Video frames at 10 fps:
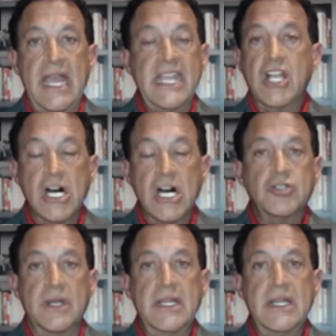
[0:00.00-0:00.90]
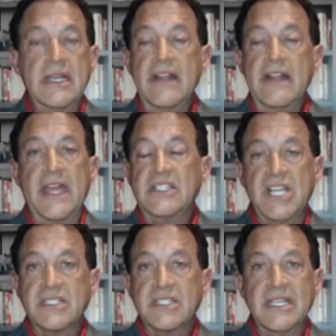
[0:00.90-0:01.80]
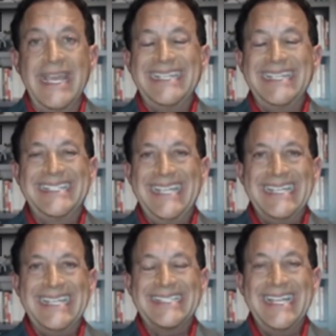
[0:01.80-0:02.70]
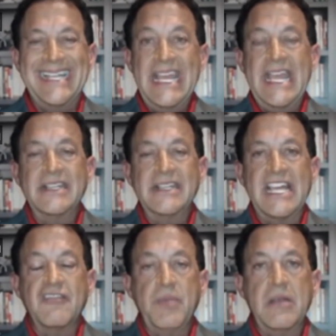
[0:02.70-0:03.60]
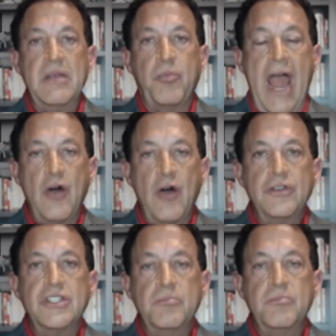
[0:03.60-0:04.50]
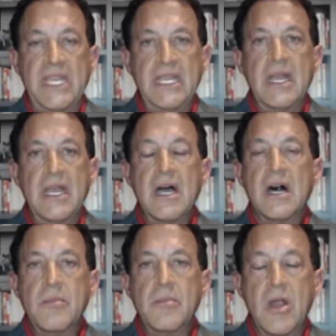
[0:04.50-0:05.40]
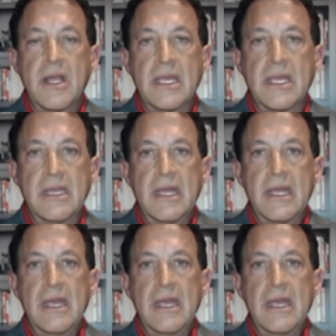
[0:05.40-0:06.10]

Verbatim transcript: a country that doesn't exist instead of being proud to be an American.